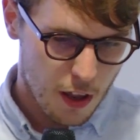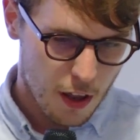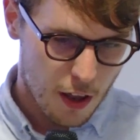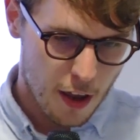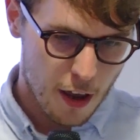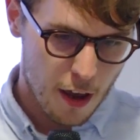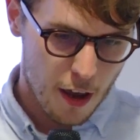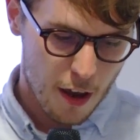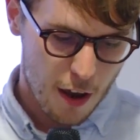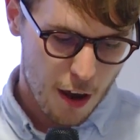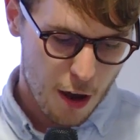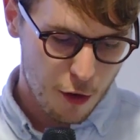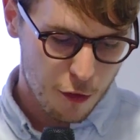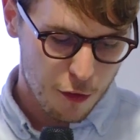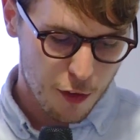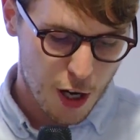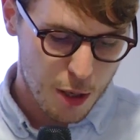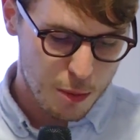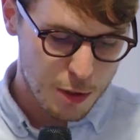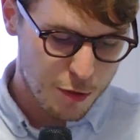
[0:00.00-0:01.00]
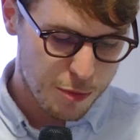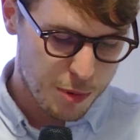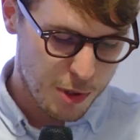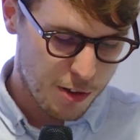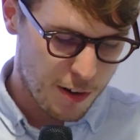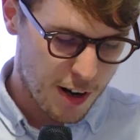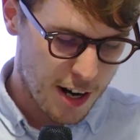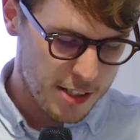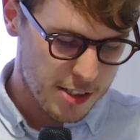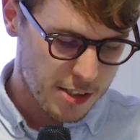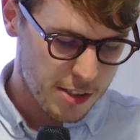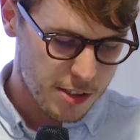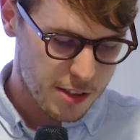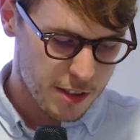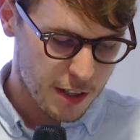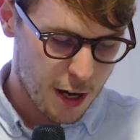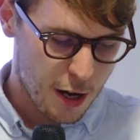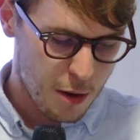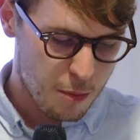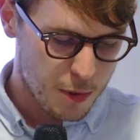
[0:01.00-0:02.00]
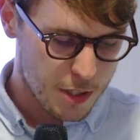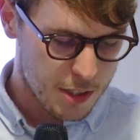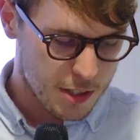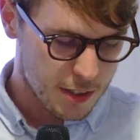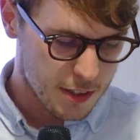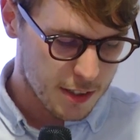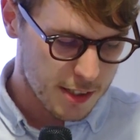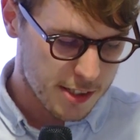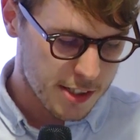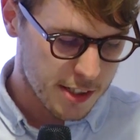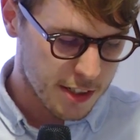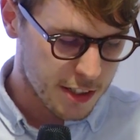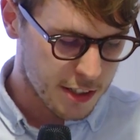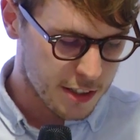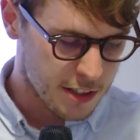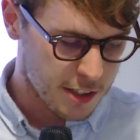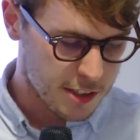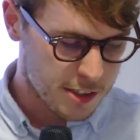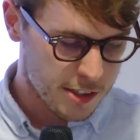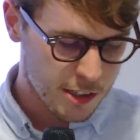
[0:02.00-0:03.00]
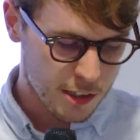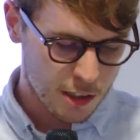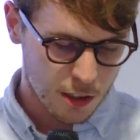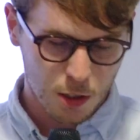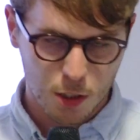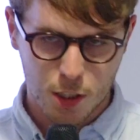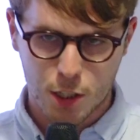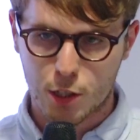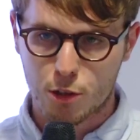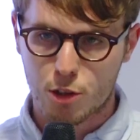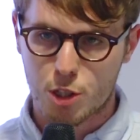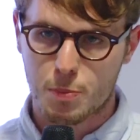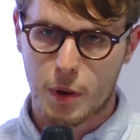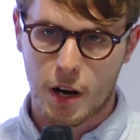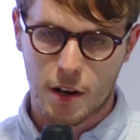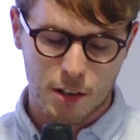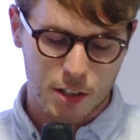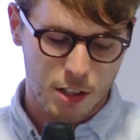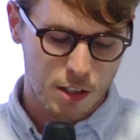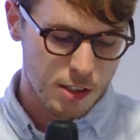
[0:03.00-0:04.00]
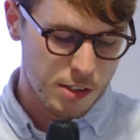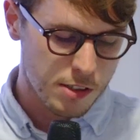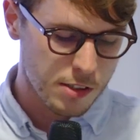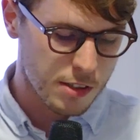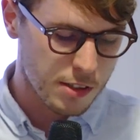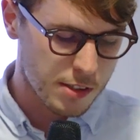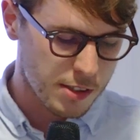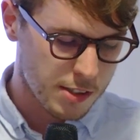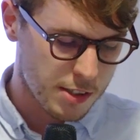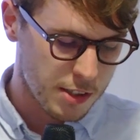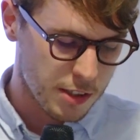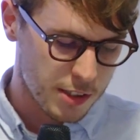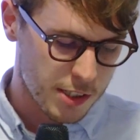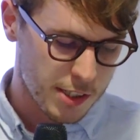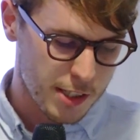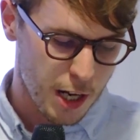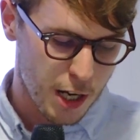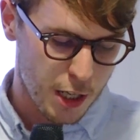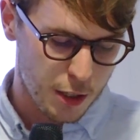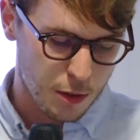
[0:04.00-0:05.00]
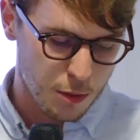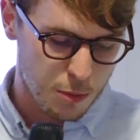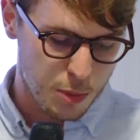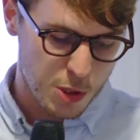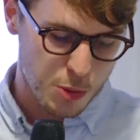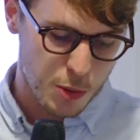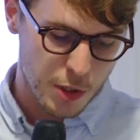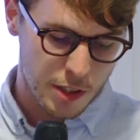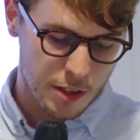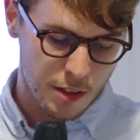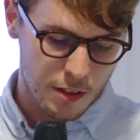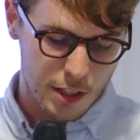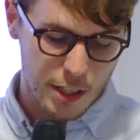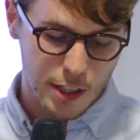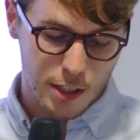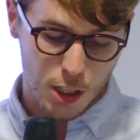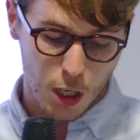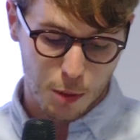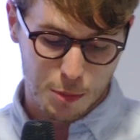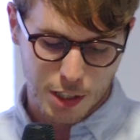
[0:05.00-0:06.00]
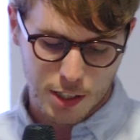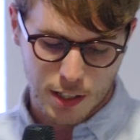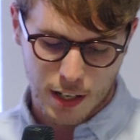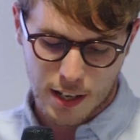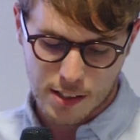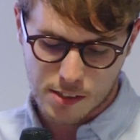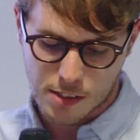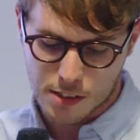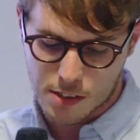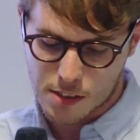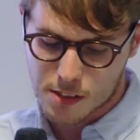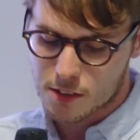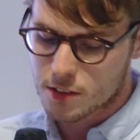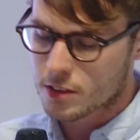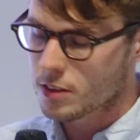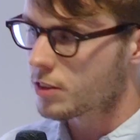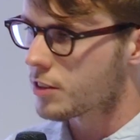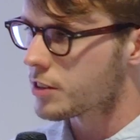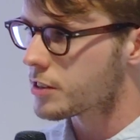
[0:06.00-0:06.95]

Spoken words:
how far we've progressed within the city, there's still huge barriers that still stand between economic classes, and